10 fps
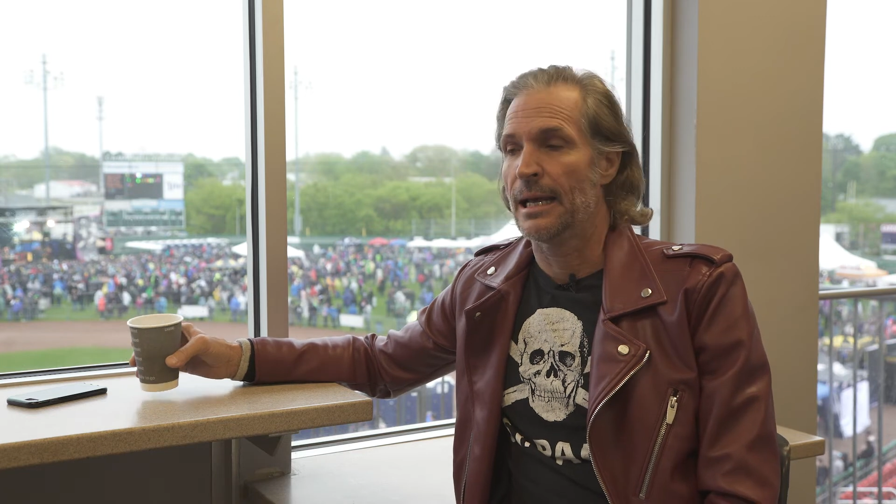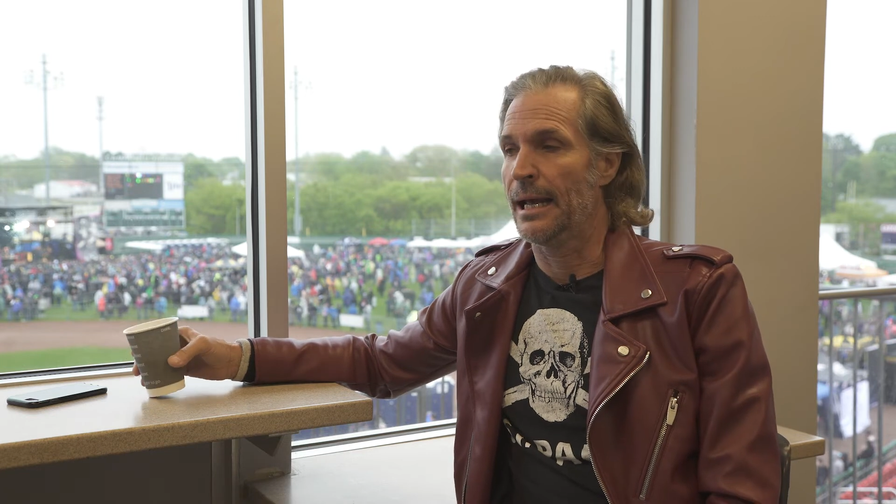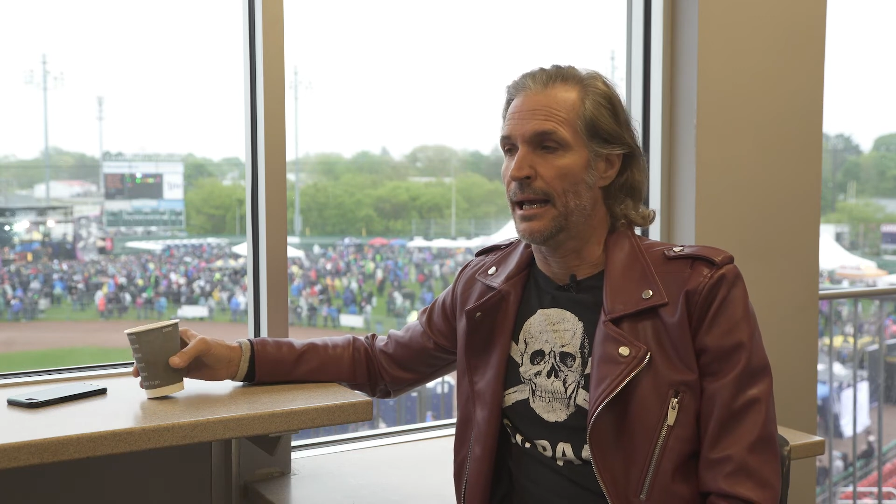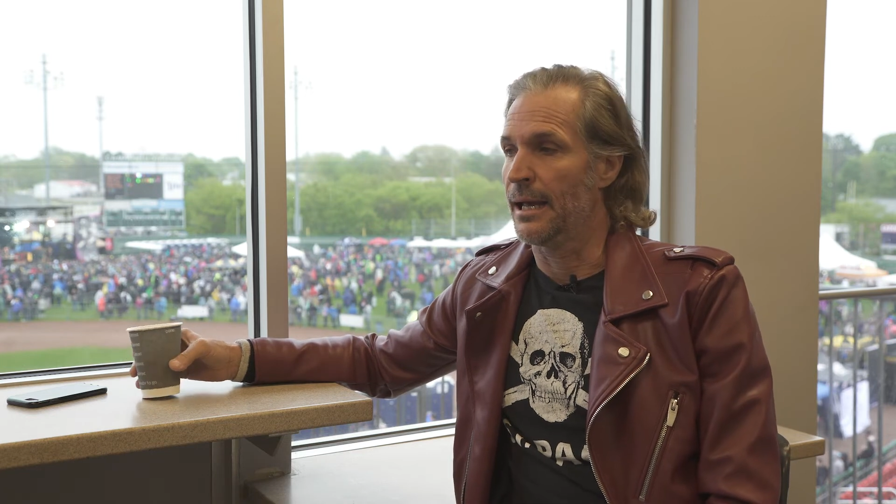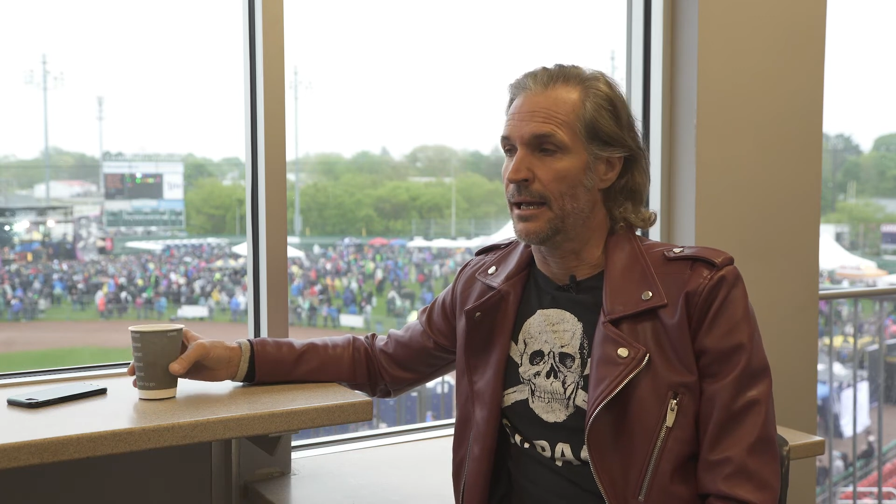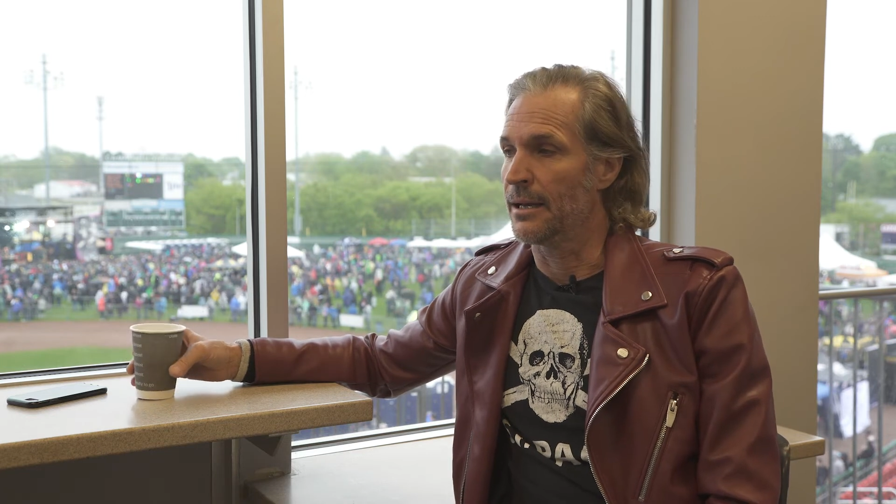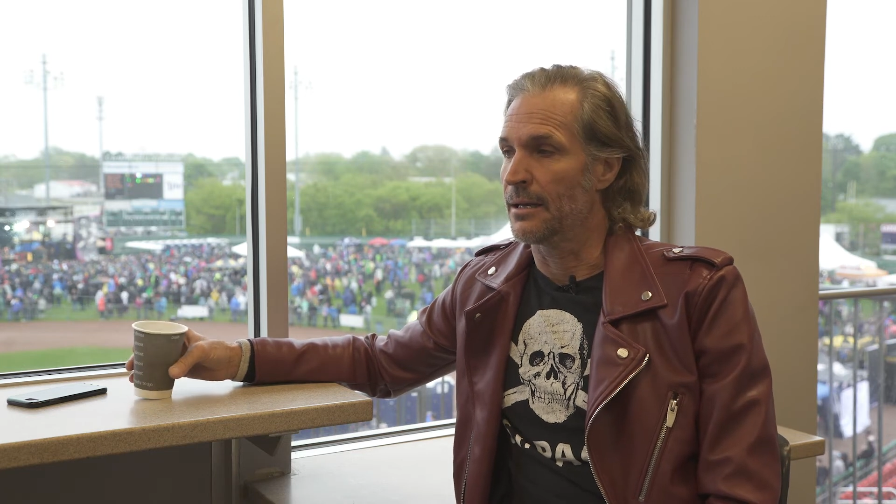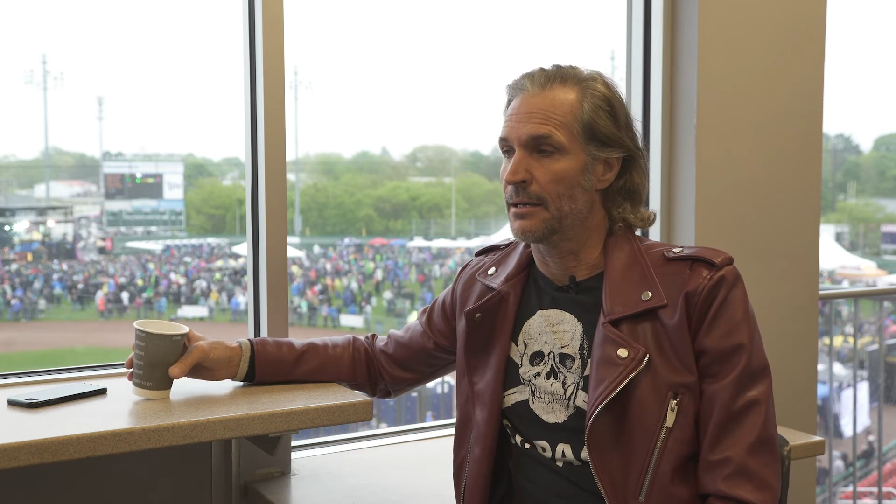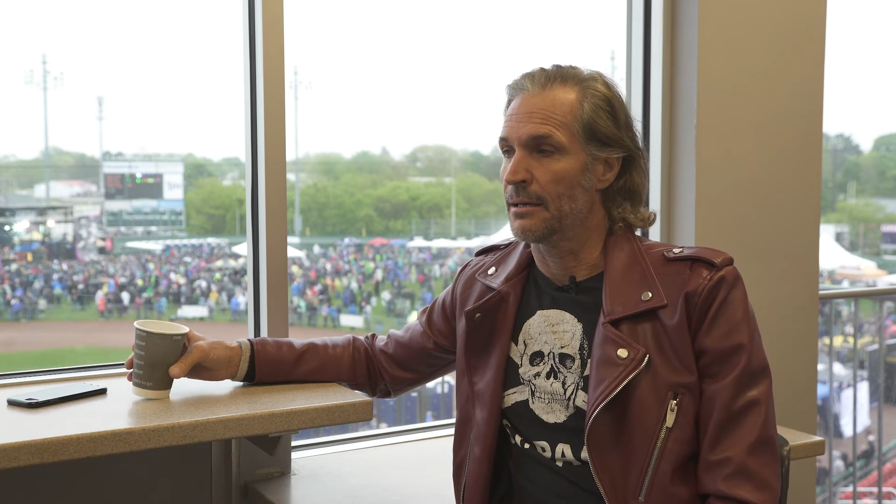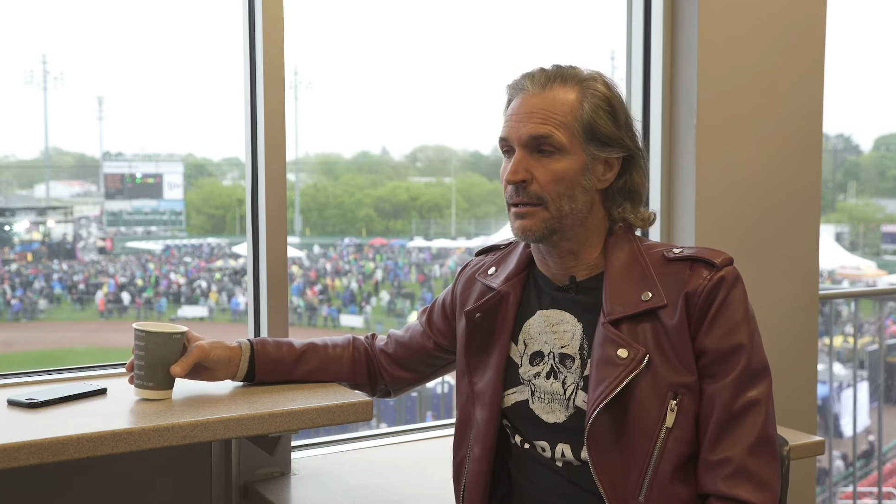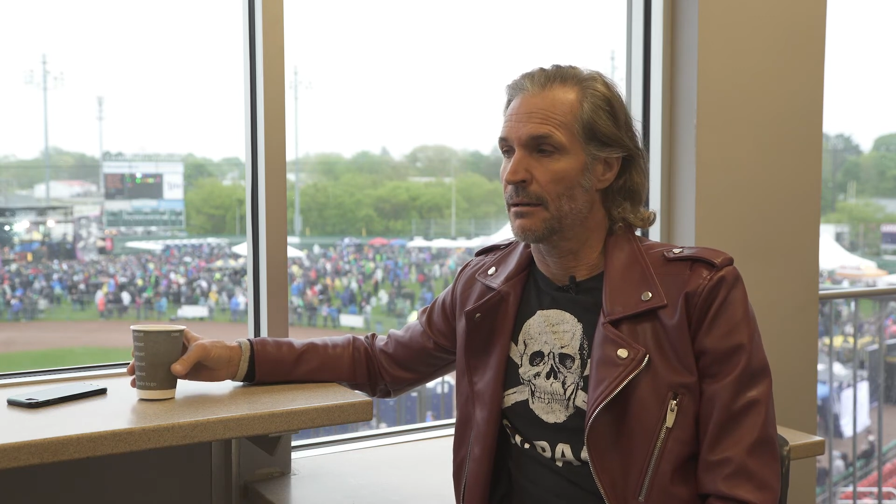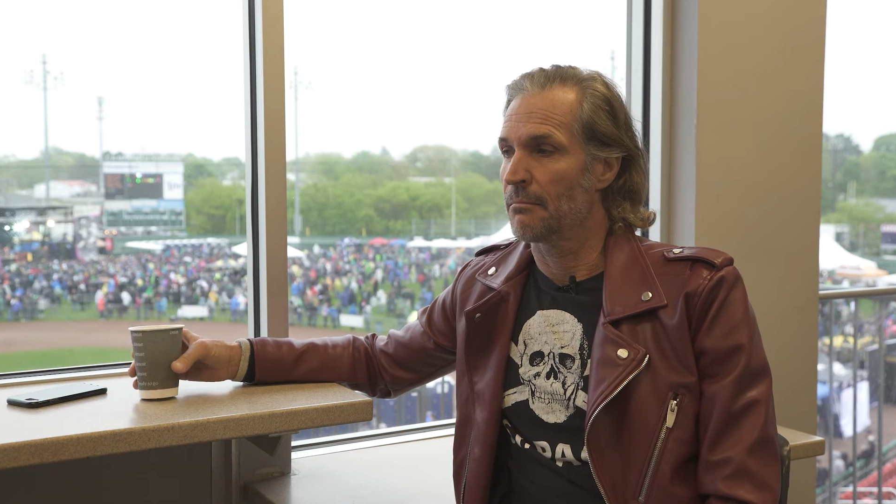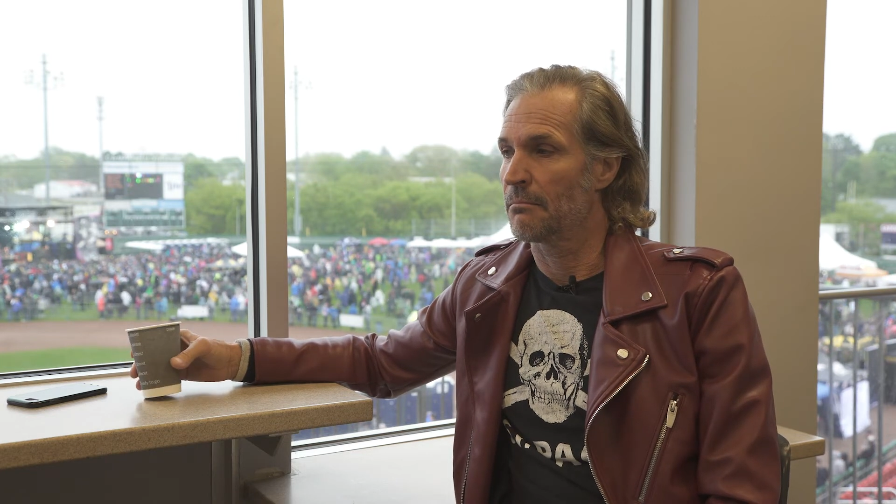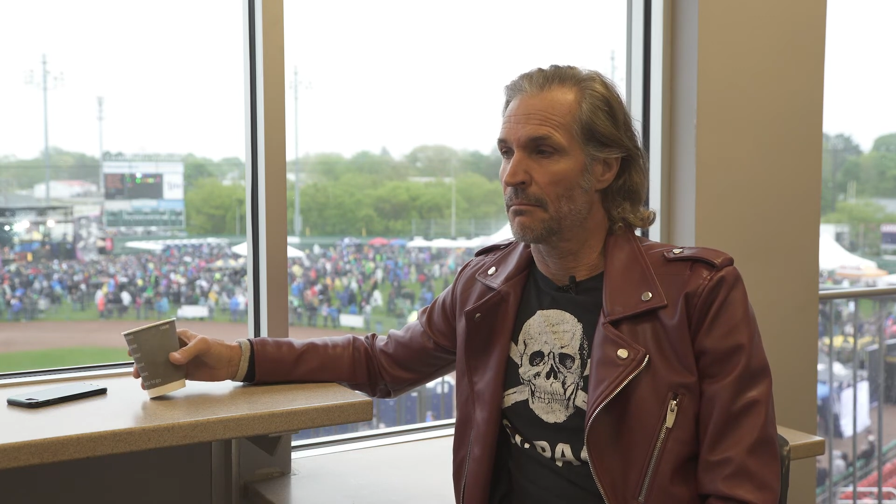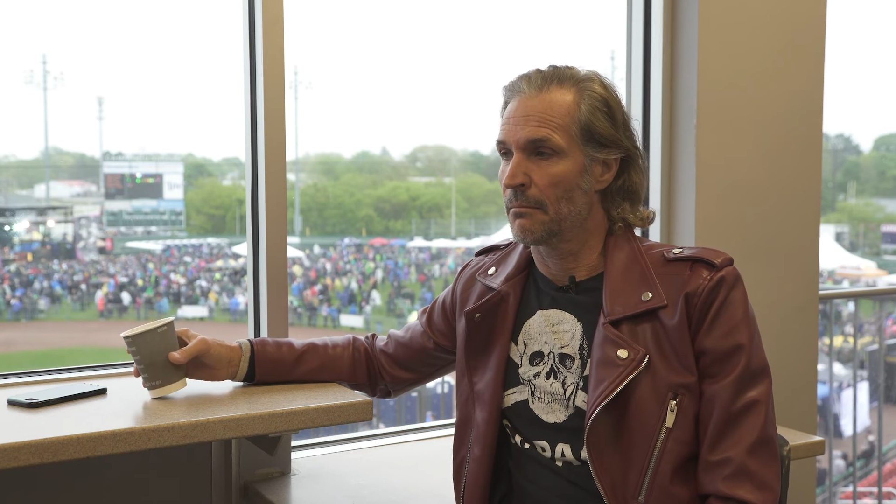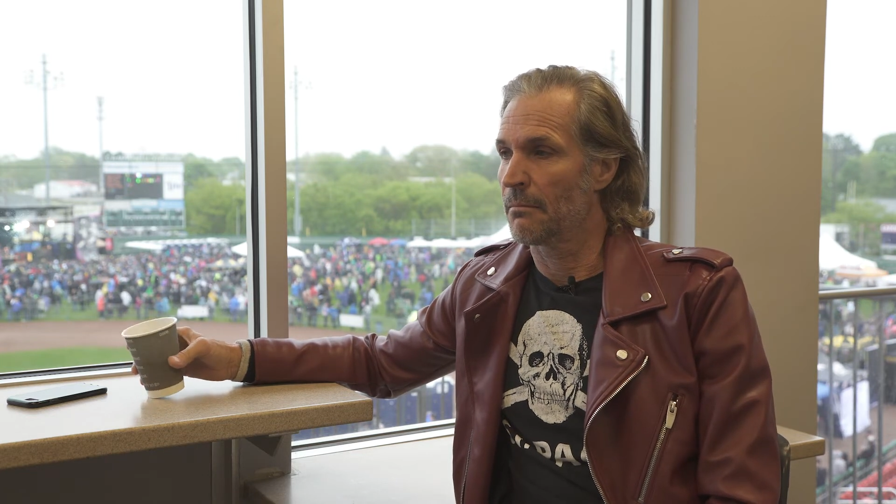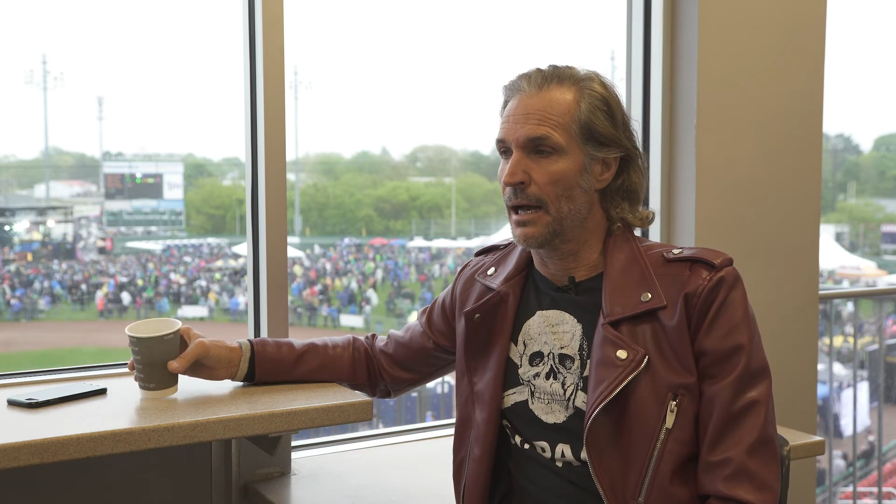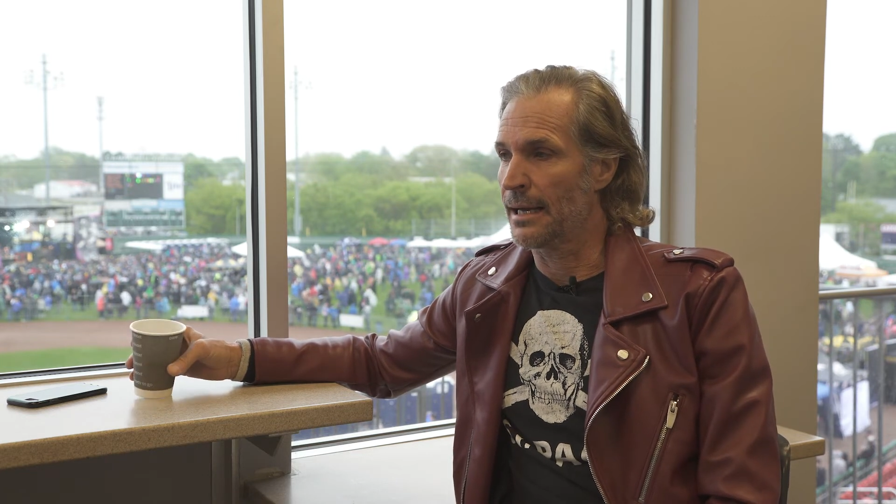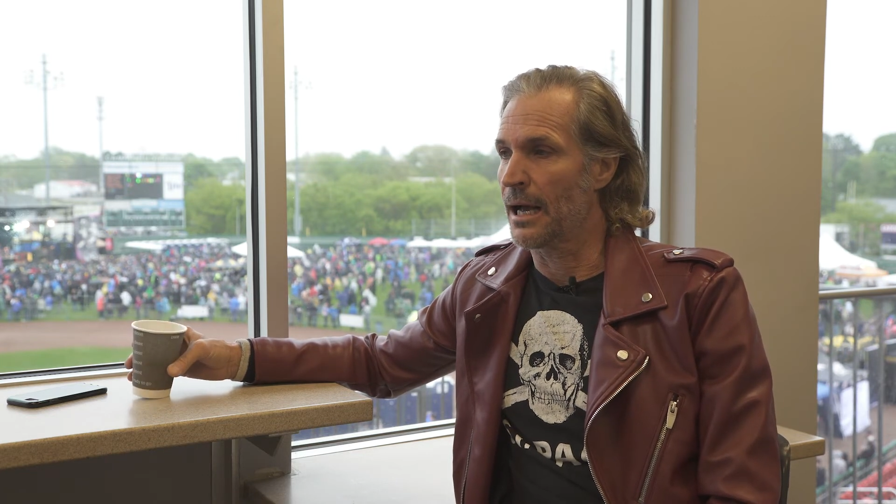And I